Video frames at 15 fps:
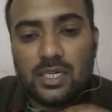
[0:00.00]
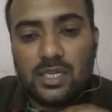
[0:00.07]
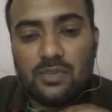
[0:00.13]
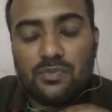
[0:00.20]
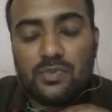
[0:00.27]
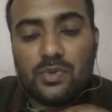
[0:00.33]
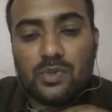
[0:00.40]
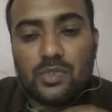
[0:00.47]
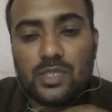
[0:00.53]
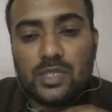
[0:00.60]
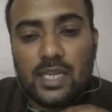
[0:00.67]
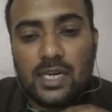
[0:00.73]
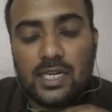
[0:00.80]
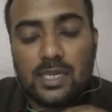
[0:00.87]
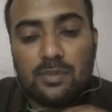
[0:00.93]
diffuse
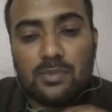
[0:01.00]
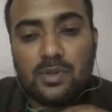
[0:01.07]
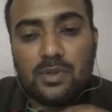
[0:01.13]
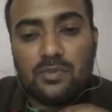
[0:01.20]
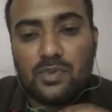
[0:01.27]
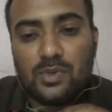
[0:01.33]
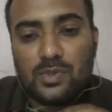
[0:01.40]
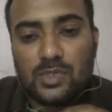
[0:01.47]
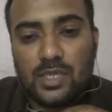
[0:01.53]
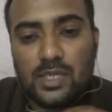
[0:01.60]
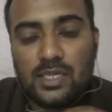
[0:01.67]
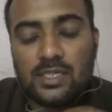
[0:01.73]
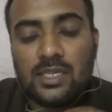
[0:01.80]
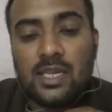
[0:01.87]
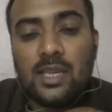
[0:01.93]
N type
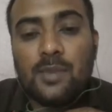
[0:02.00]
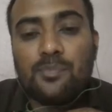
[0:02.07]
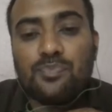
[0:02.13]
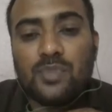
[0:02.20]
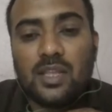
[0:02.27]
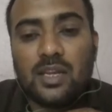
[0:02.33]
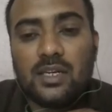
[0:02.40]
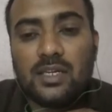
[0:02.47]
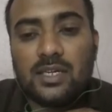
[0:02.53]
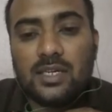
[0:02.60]
diffusion, and